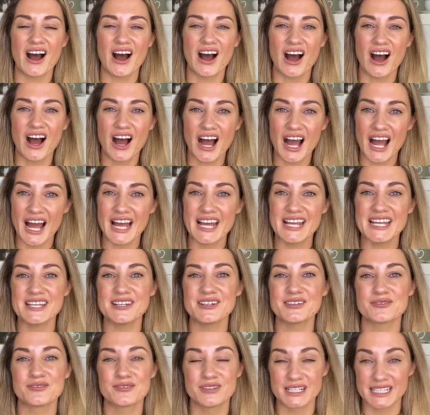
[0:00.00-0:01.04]
I
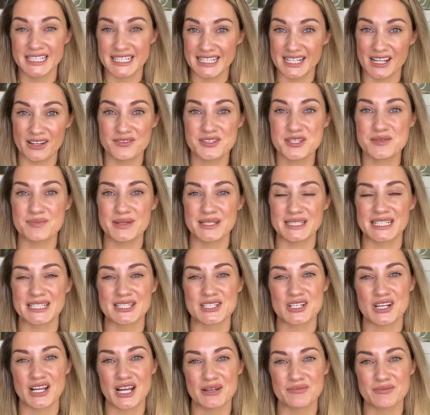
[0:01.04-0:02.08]
really love spending
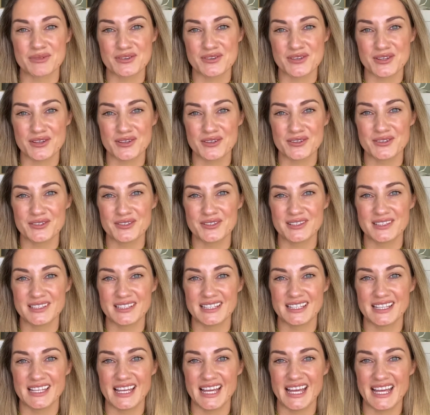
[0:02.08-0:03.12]
time with you,
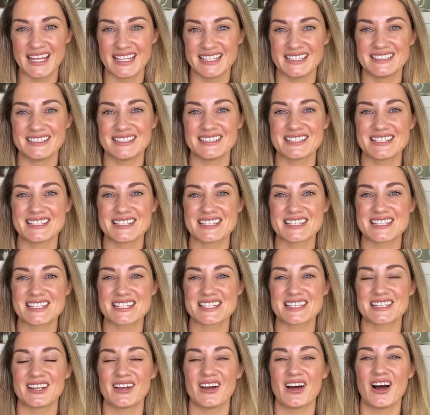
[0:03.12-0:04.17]
and
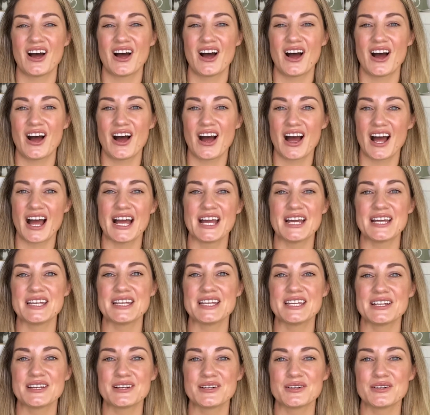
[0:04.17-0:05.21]

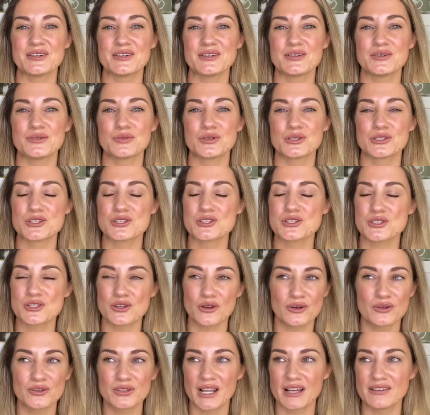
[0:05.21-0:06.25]
I would
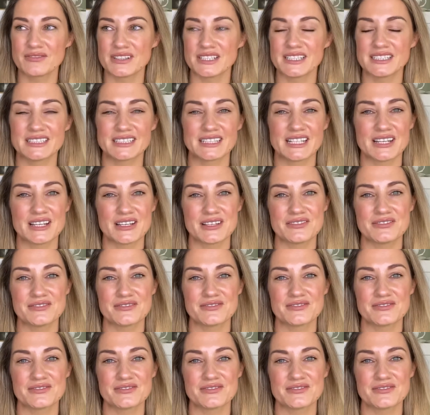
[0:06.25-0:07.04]
so love it if